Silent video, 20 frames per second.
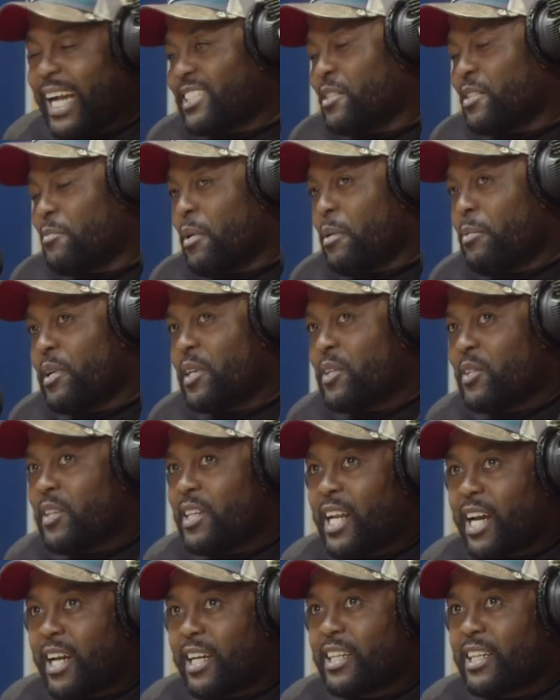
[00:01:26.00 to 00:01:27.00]
Zimbabwe no
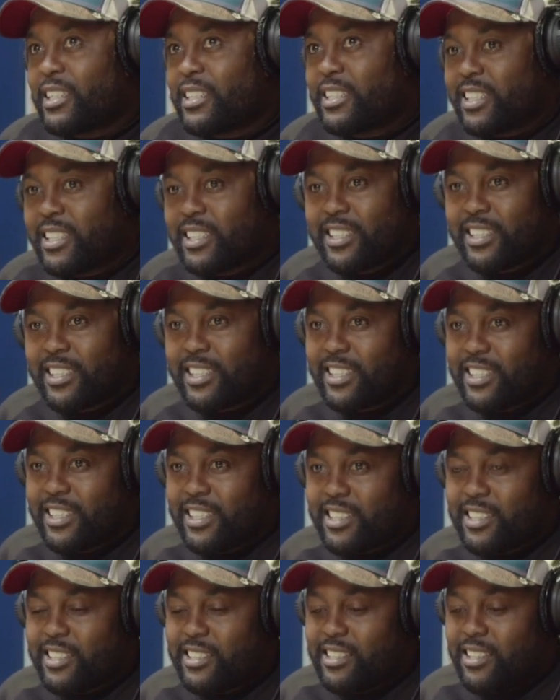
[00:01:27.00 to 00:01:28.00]
naka.
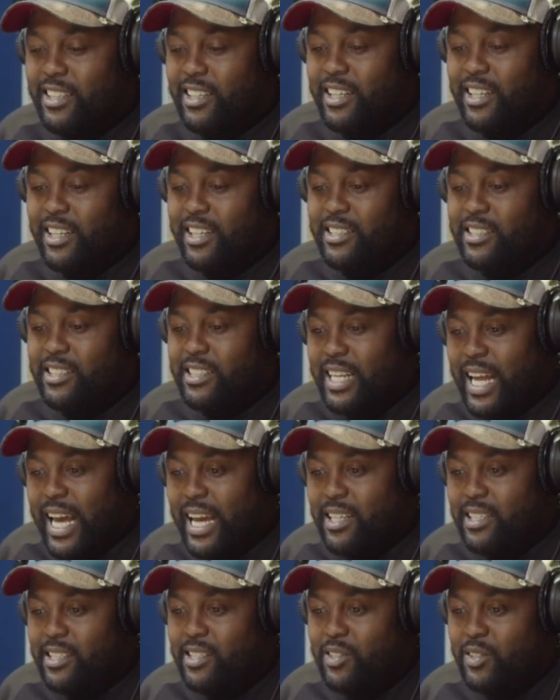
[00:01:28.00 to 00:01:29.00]
It's uh, it's
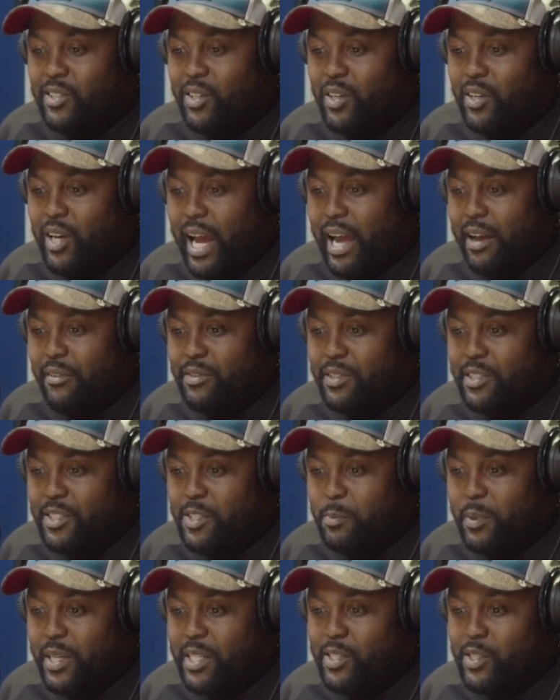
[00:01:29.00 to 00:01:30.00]
nice, you know. I haven't
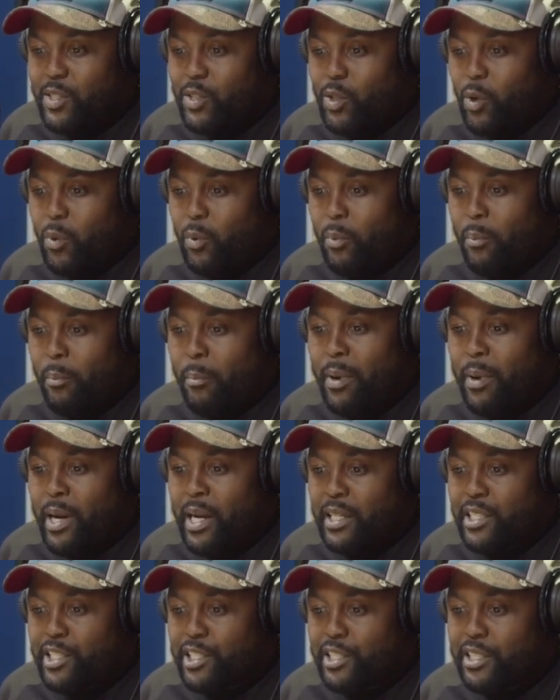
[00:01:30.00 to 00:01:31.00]
spent so
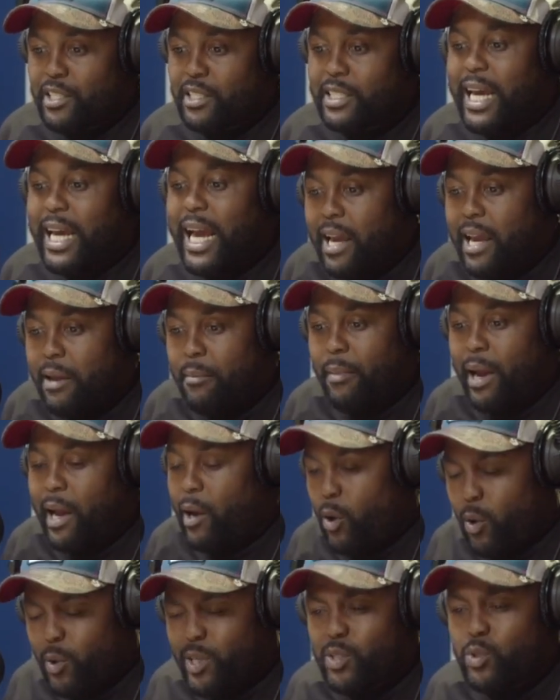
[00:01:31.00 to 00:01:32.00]
much time.
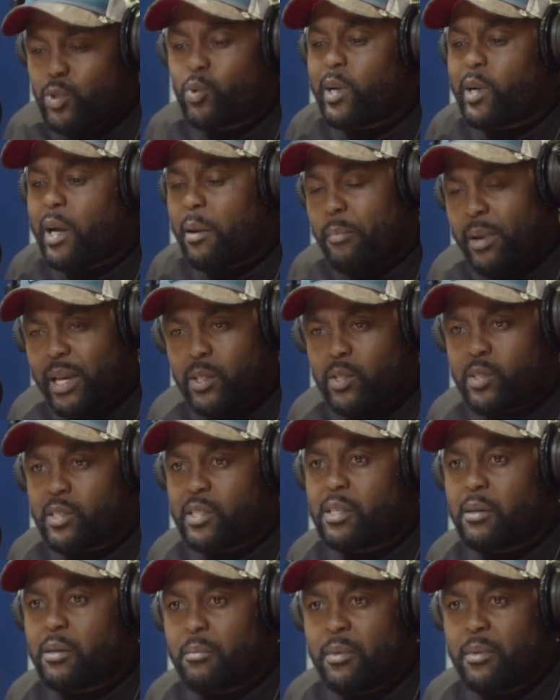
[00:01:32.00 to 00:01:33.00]
I always do come back to
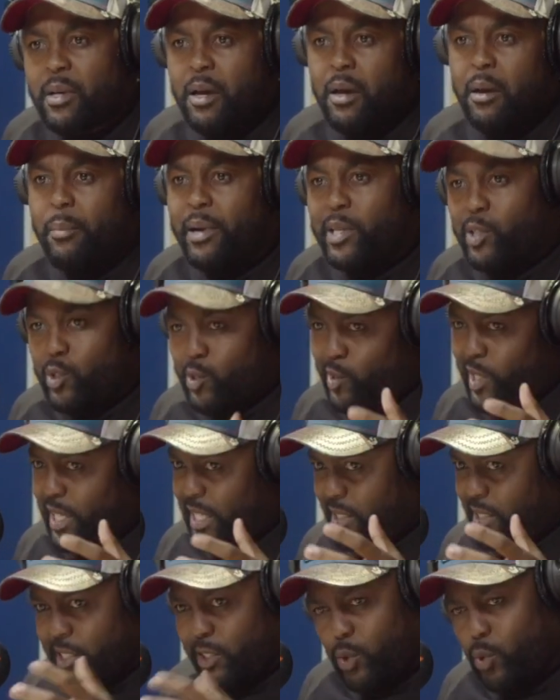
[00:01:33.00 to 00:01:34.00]
Zim. Yeah. But
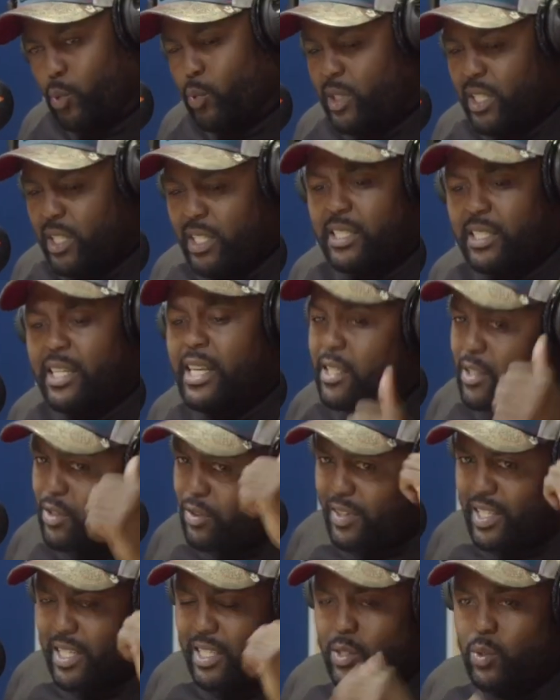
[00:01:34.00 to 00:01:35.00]
usually it's just two, three days
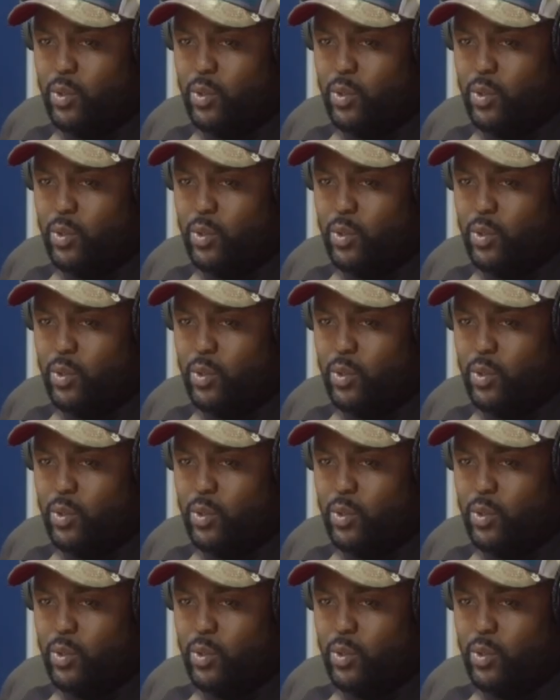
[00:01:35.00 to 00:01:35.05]
no and